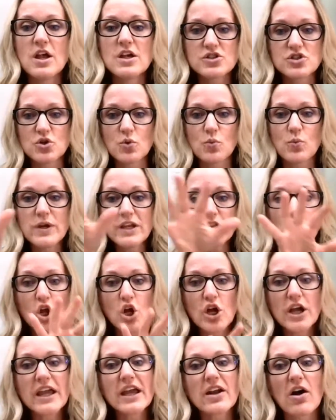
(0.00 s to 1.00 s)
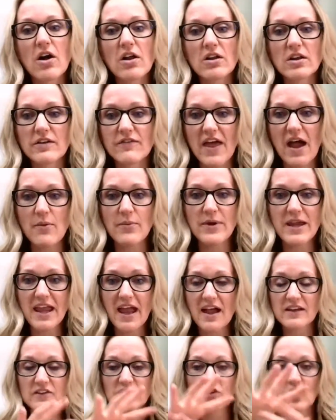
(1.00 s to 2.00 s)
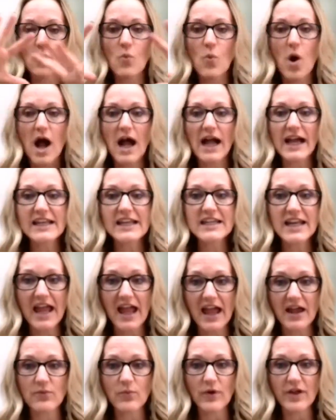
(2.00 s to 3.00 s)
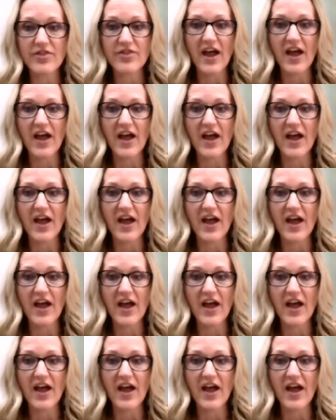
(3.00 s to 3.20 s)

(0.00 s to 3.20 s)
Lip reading: So we look at all of that. We cast a wide net with